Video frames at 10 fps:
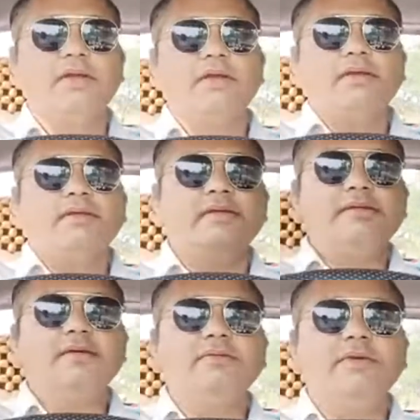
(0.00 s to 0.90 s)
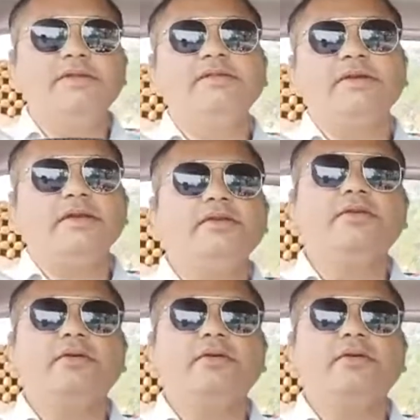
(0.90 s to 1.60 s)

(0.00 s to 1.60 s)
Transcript: CISM will change your